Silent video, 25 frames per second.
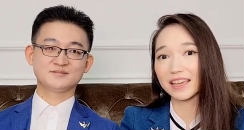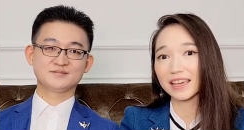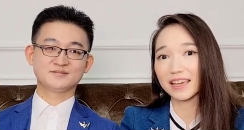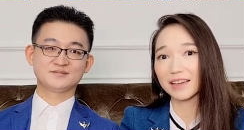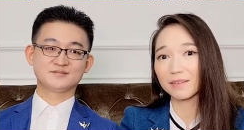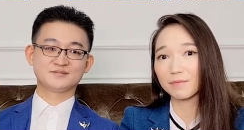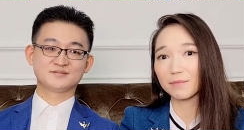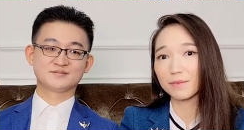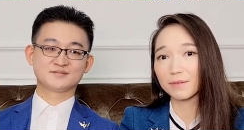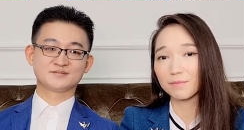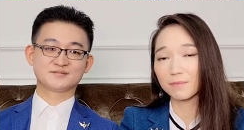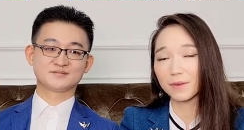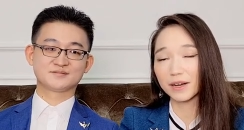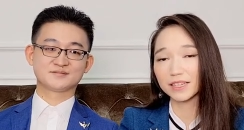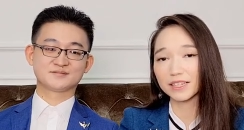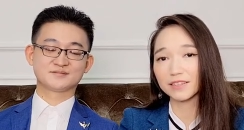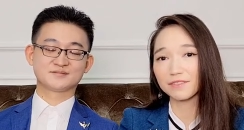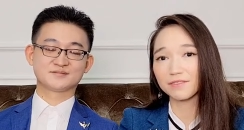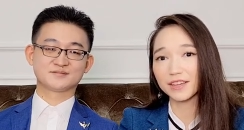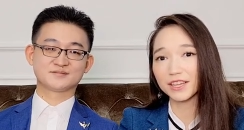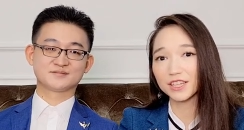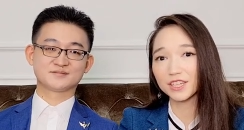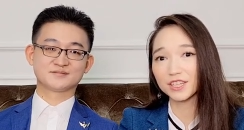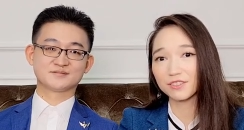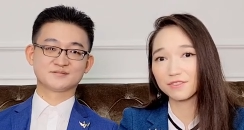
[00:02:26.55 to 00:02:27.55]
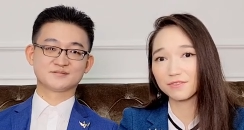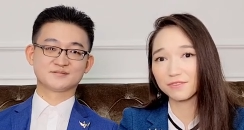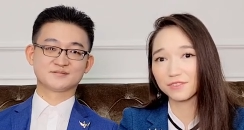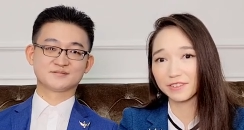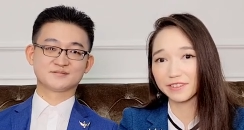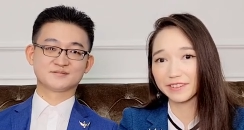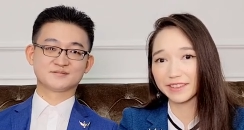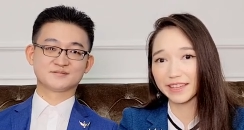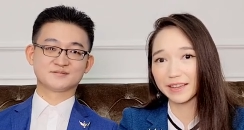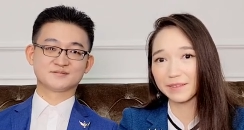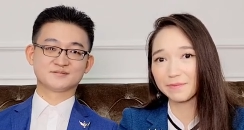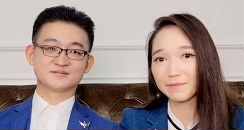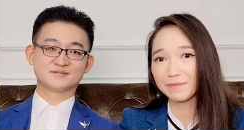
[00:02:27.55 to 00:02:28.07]
Speaker 1: am a motivation
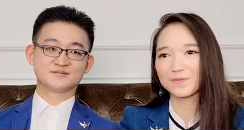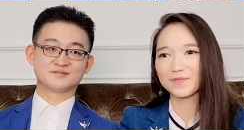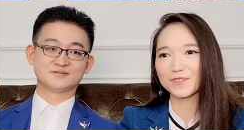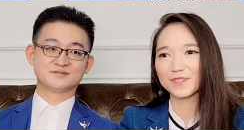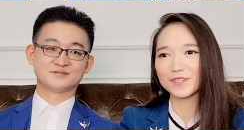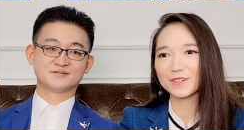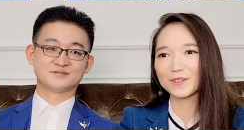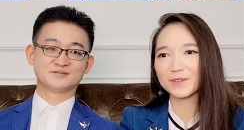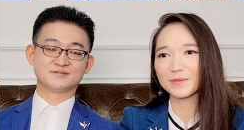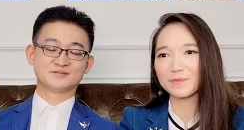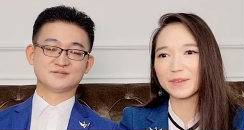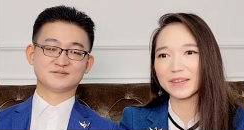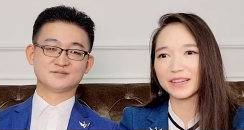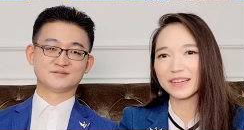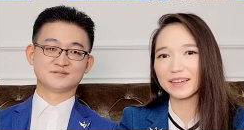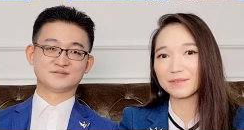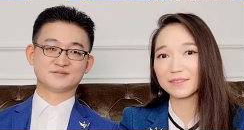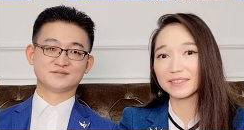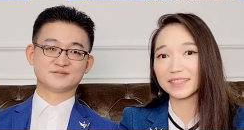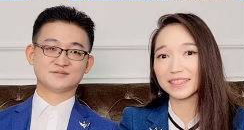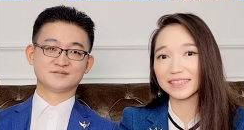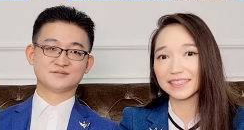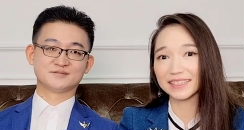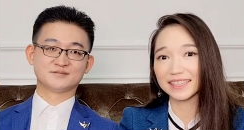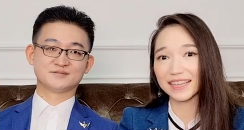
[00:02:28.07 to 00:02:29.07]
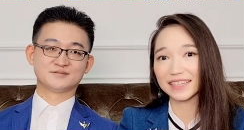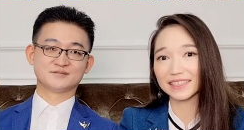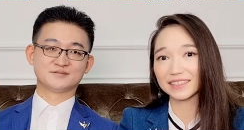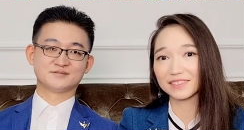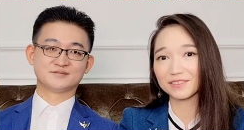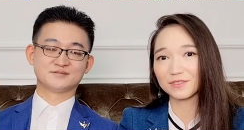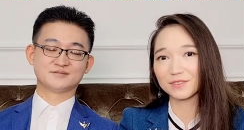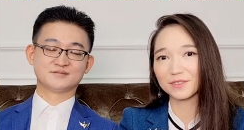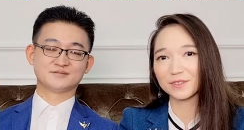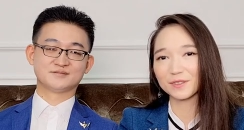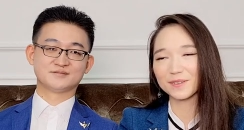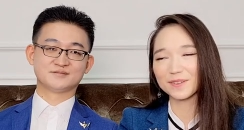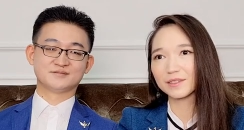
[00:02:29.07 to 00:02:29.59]
for them to become
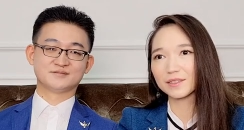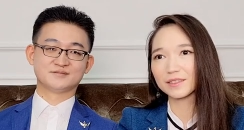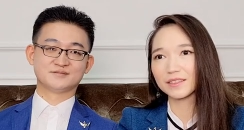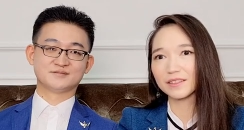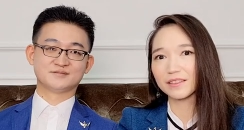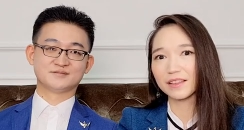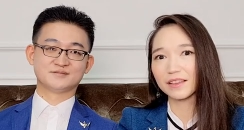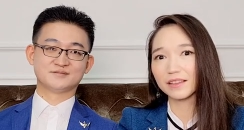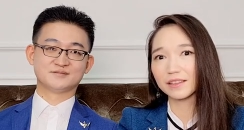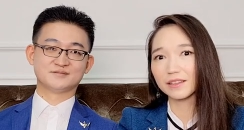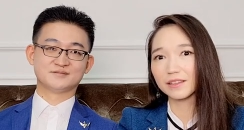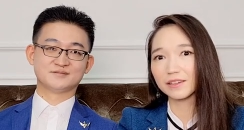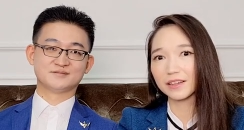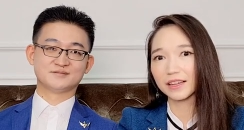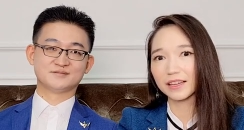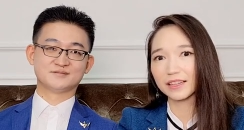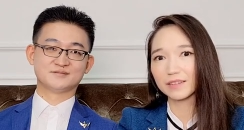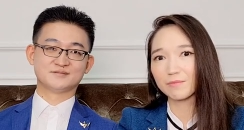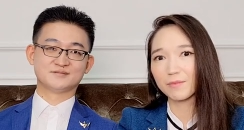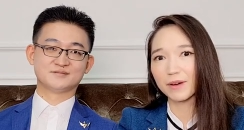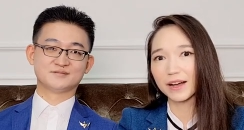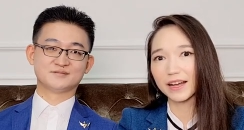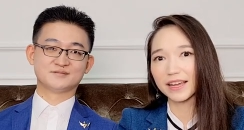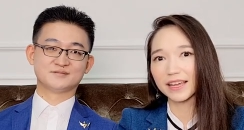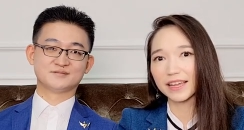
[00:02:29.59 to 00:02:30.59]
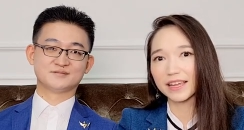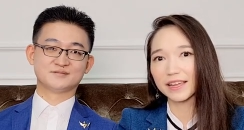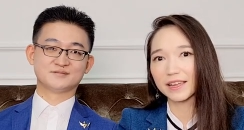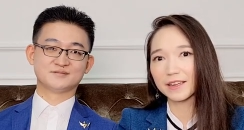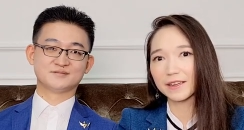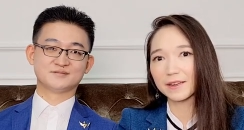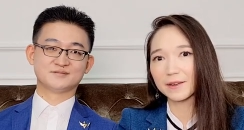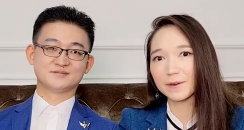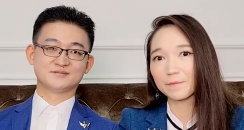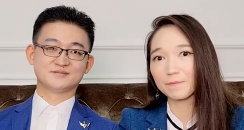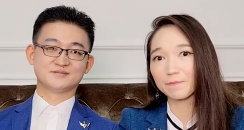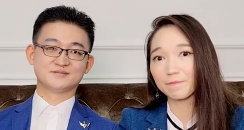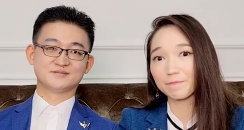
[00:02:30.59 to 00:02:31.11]
successful. So they look at my
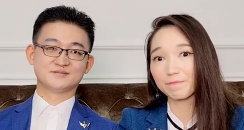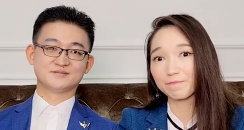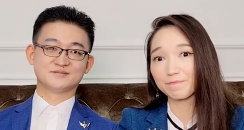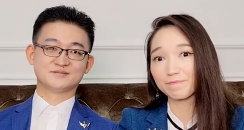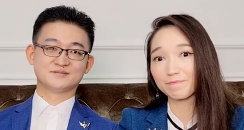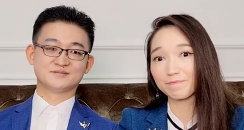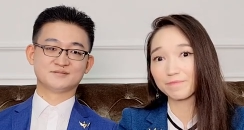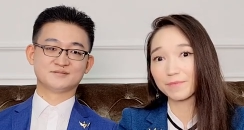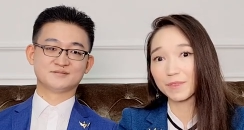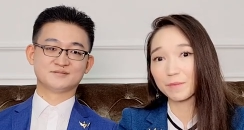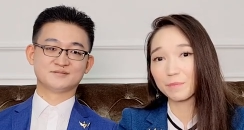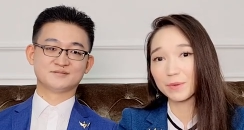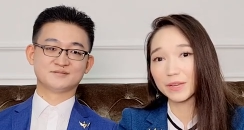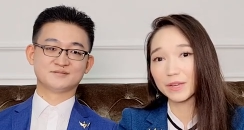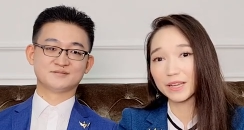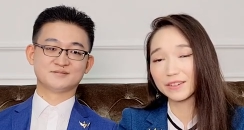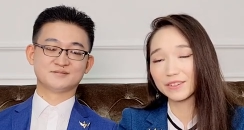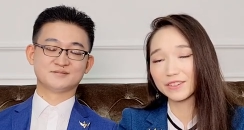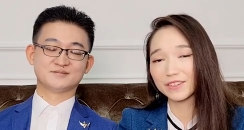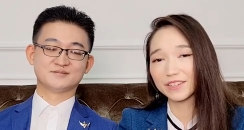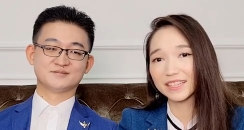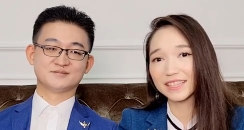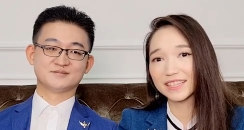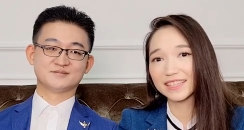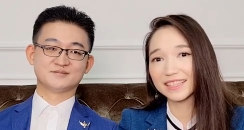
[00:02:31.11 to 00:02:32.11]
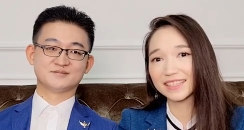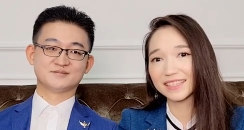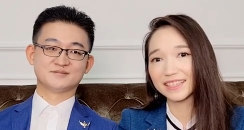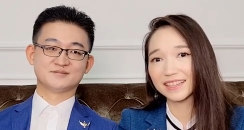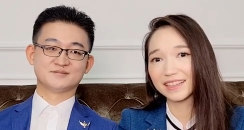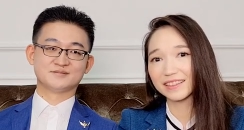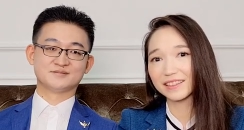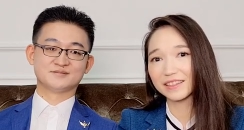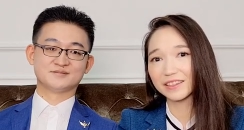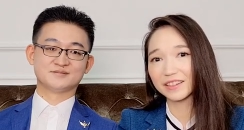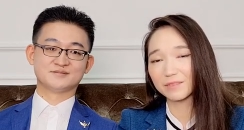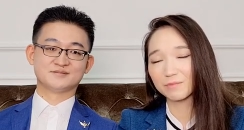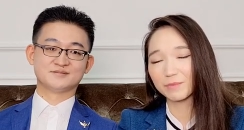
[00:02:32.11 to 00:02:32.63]
mm, appearance, they
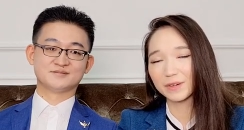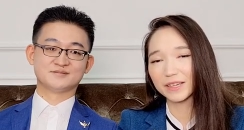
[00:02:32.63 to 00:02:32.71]
look at my